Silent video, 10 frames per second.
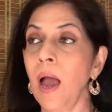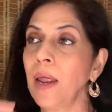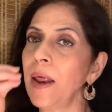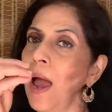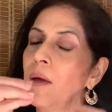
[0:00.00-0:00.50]

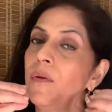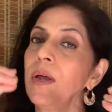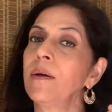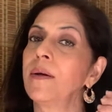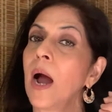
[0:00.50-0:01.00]
And
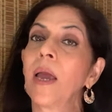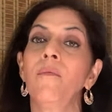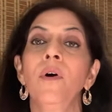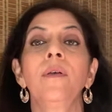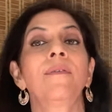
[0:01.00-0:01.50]
having
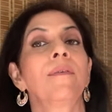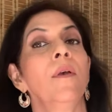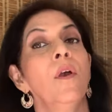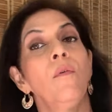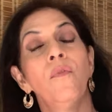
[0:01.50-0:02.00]
diverse
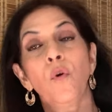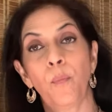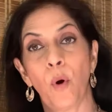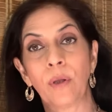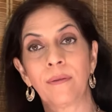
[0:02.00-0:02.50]

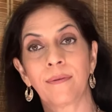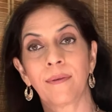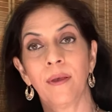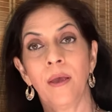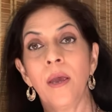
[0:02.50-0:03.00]
viewpoints
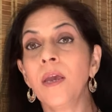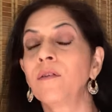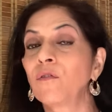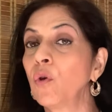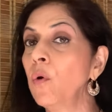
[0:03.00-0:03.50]

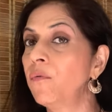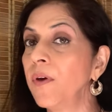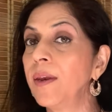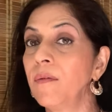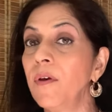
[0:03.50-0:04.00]
is so
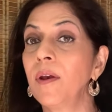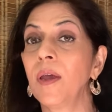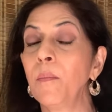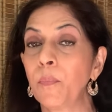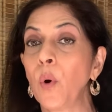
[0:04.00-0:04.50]
very,
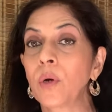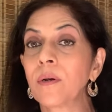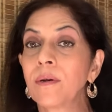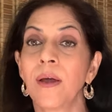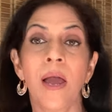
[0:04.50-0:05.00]
very important.